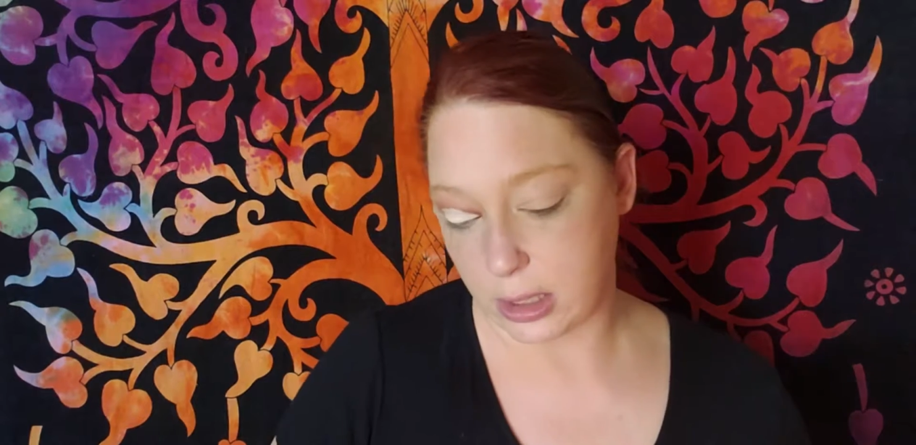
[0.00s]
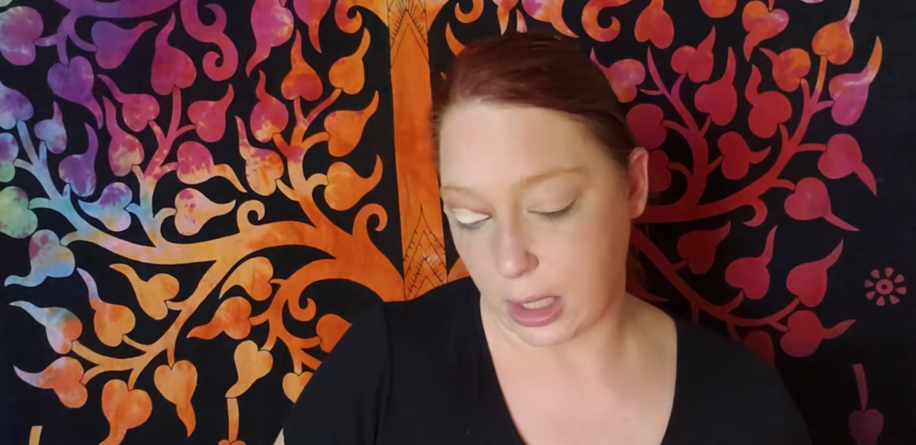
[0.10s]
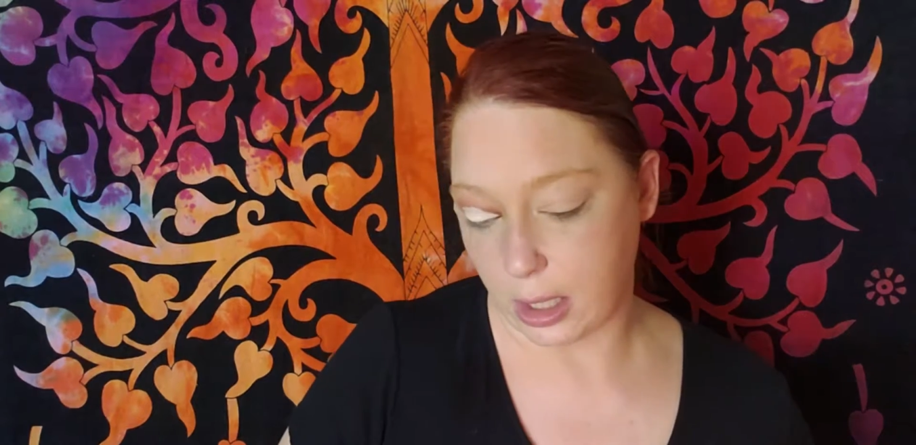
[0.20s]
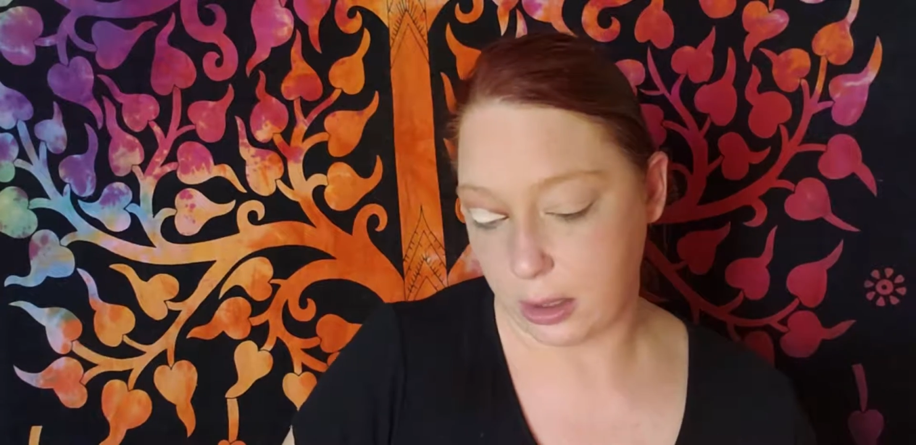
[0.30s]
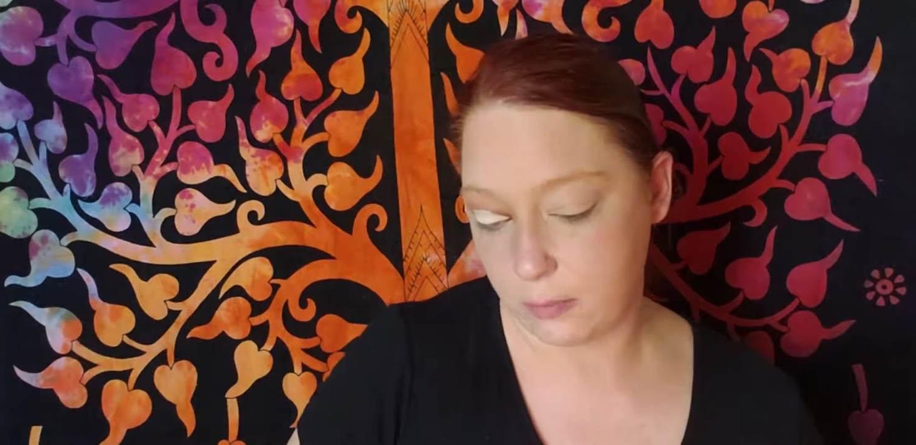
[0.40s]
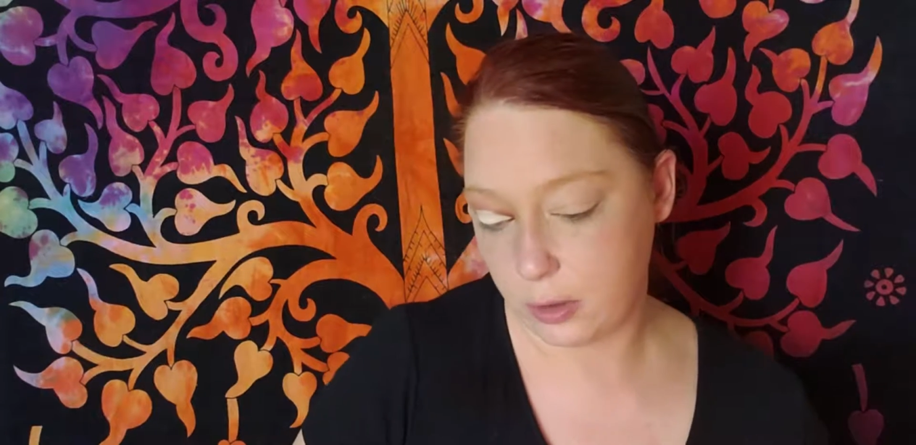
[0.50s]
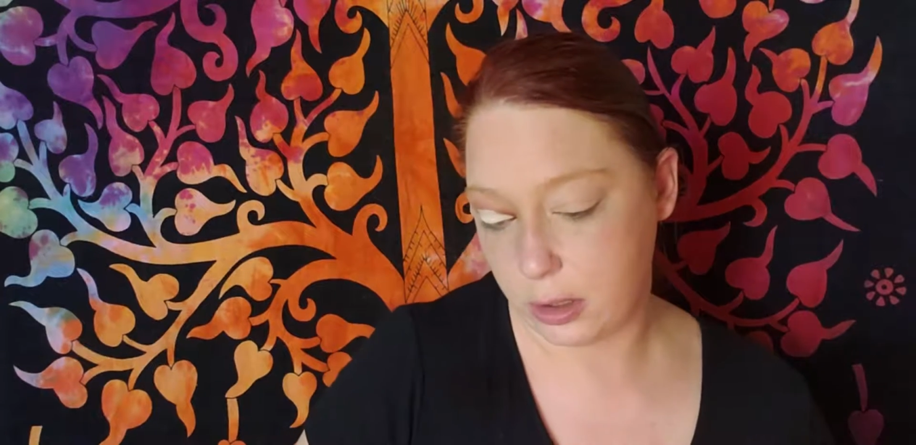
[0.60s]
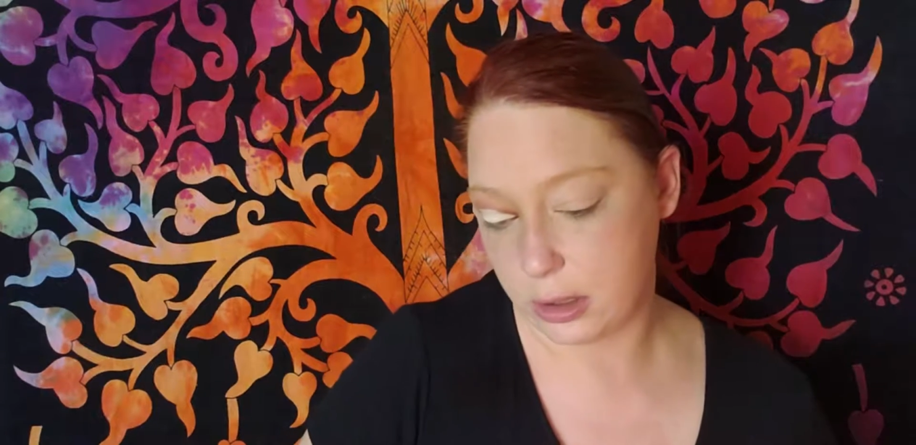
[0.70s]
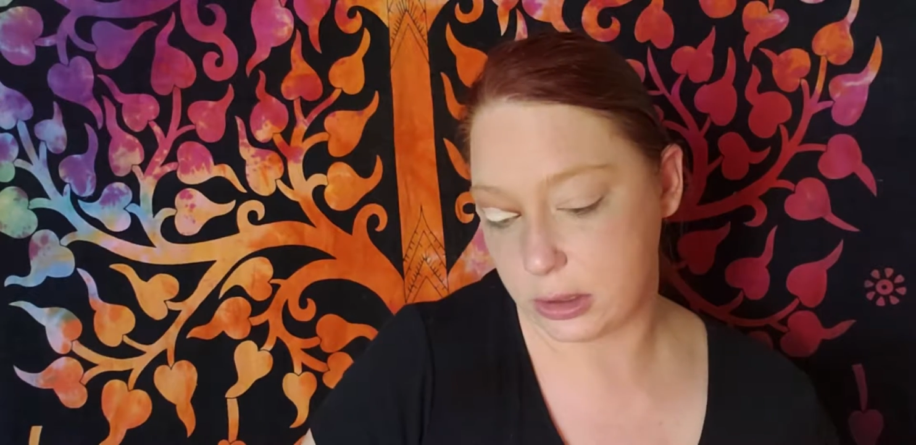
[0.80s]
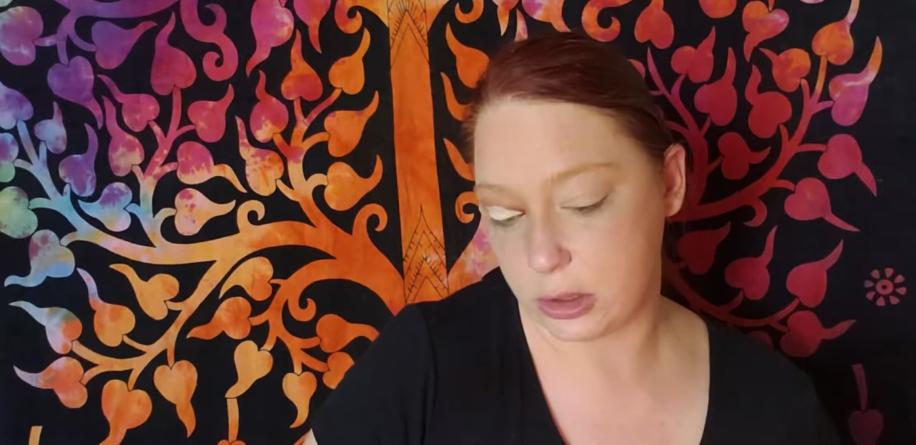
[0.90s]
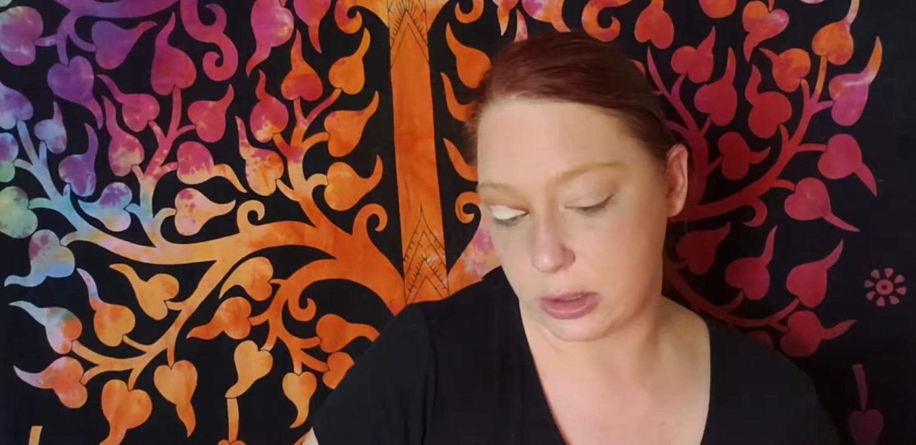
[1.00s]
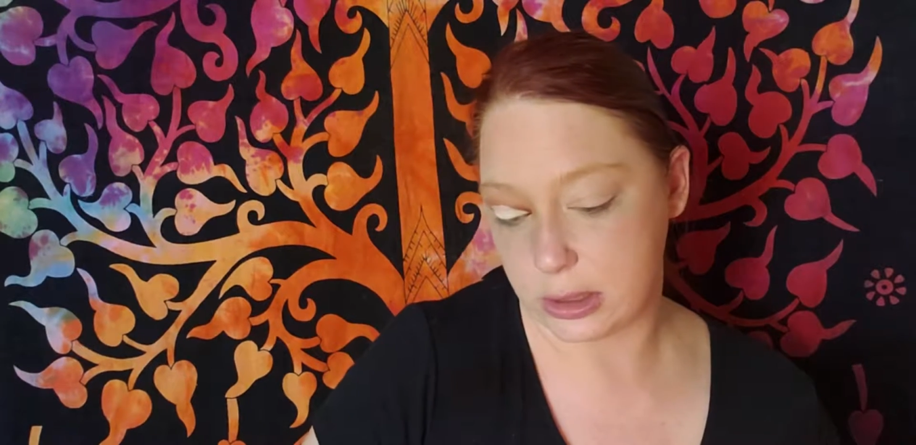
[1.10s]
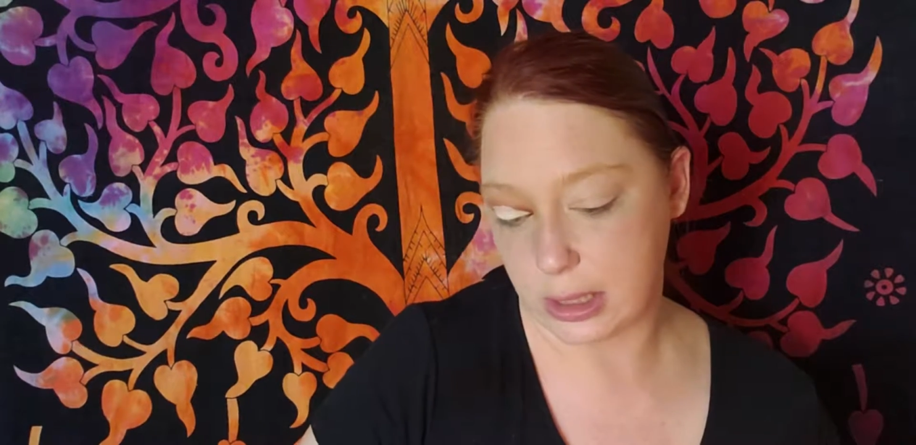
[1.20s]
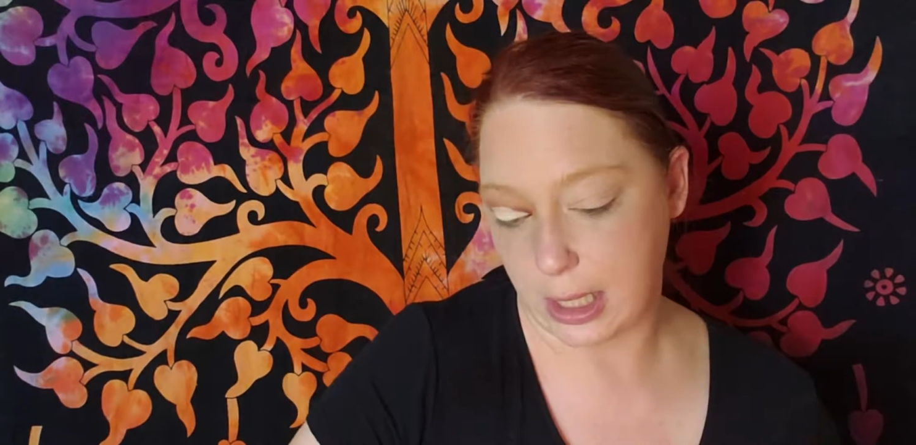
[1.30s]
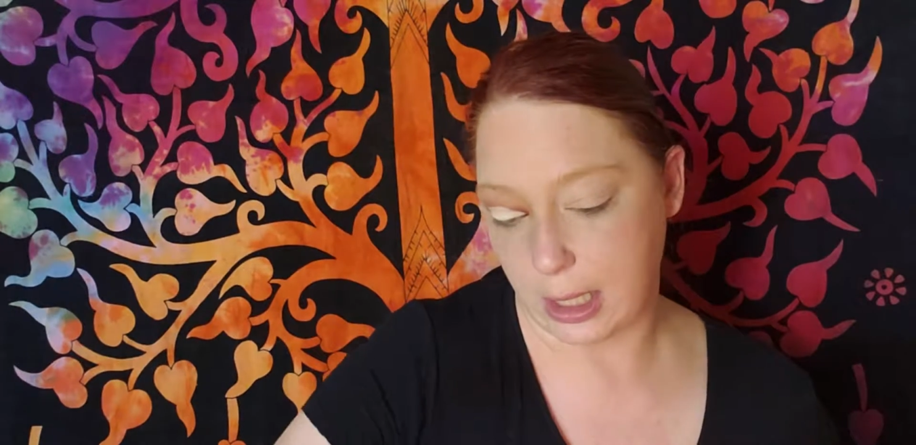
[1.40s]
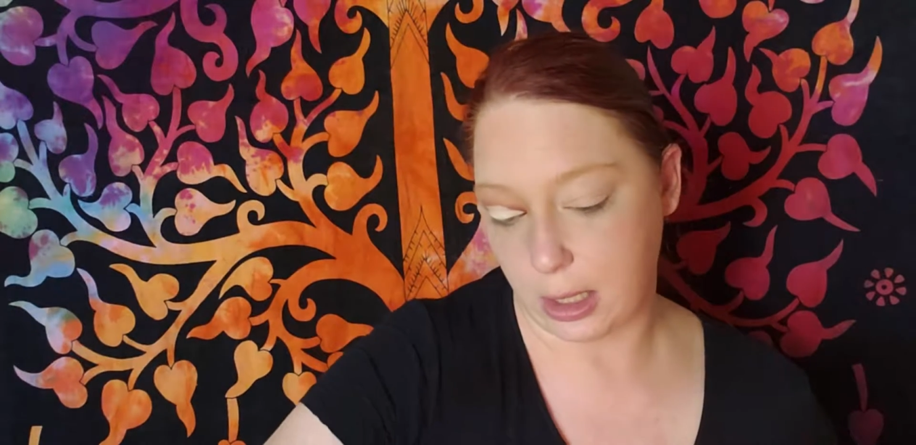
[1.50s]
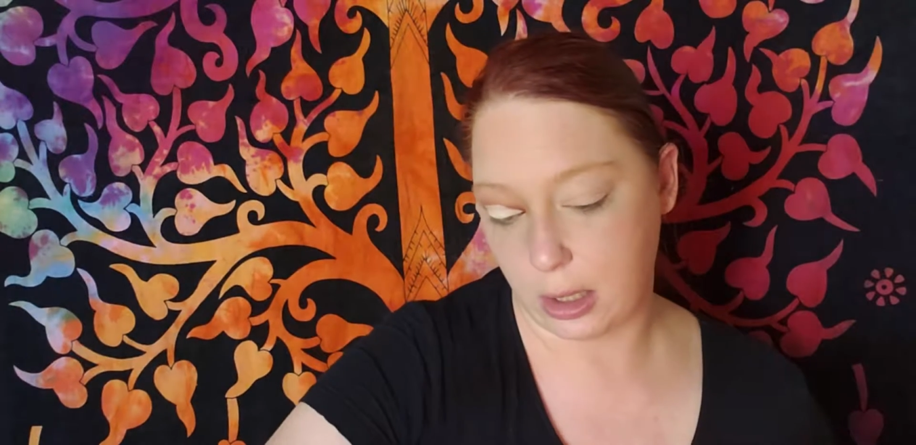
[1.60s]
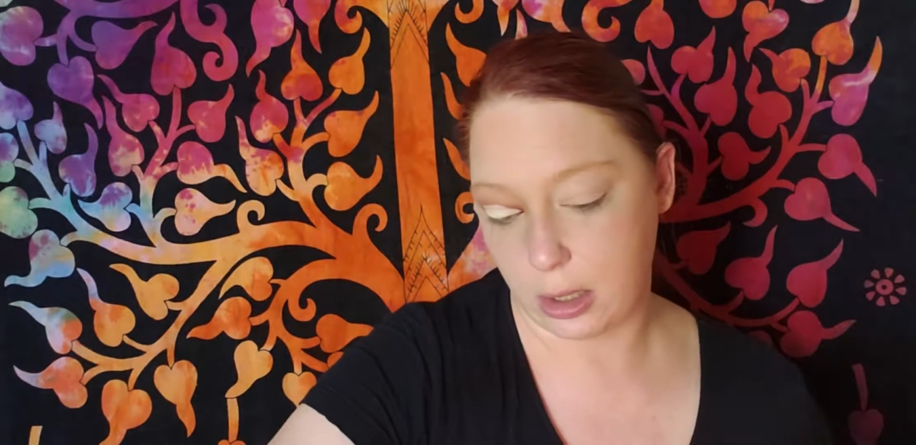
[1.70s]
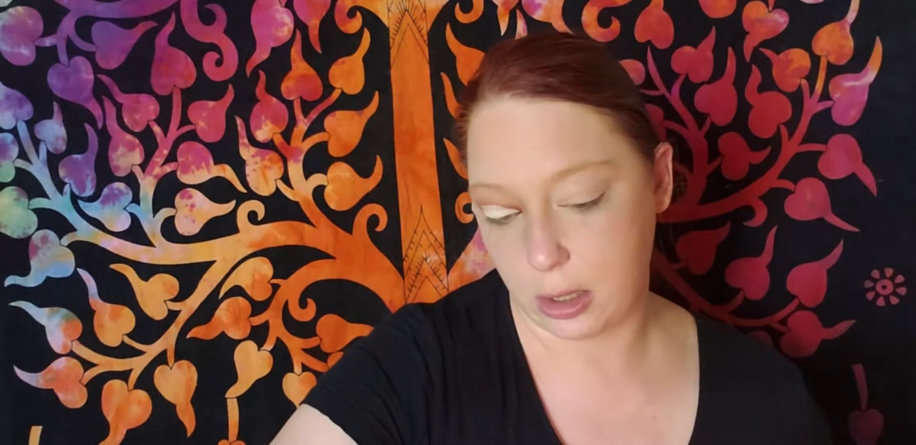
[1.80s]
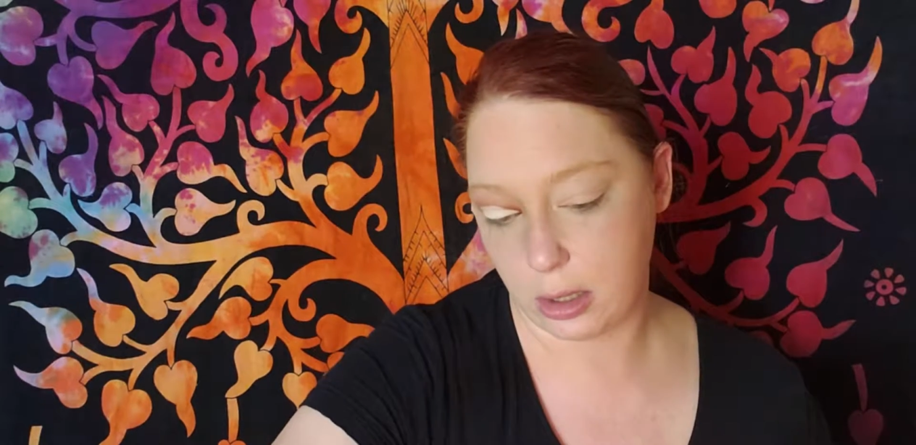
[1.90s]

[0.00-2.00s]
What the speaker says: done, I am going to just take